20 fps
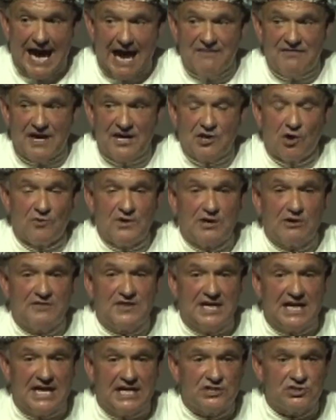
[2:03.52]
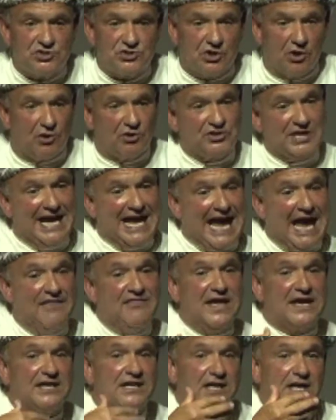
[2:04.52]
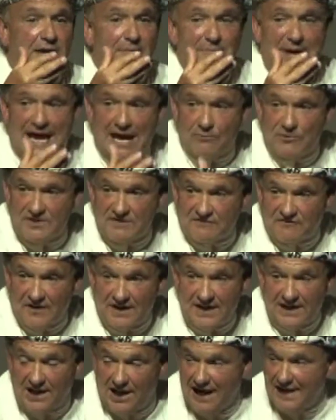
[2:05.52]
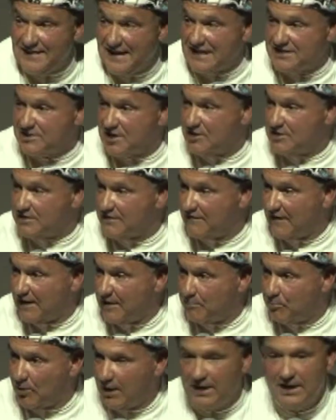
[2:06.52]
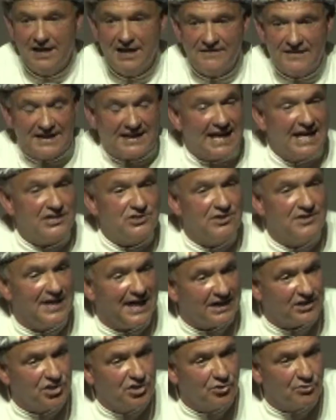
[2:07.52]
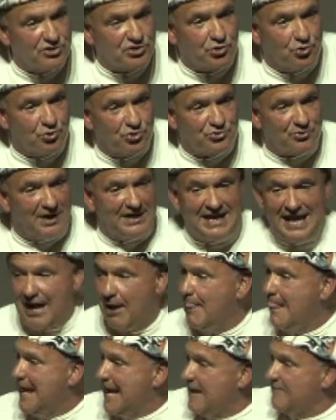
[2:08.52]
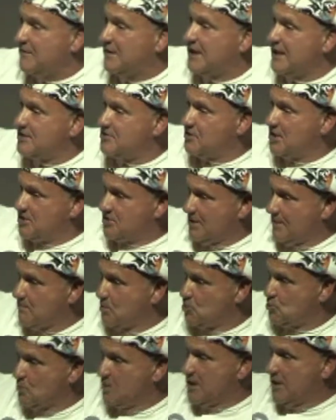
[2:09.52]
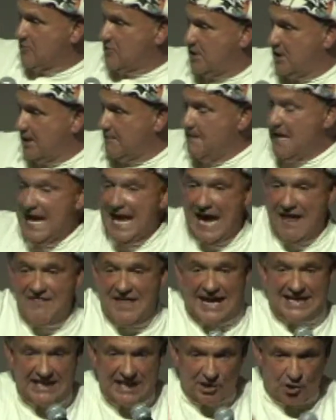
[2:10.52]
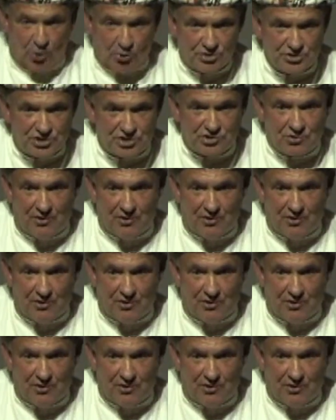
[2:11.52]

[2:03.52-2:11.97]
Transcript: and they don't hear the insult and they can come back with a funny line, that's how you develop wit. They can't do that. You know, in schools right now, if a kid says something to another kid and that kid holds his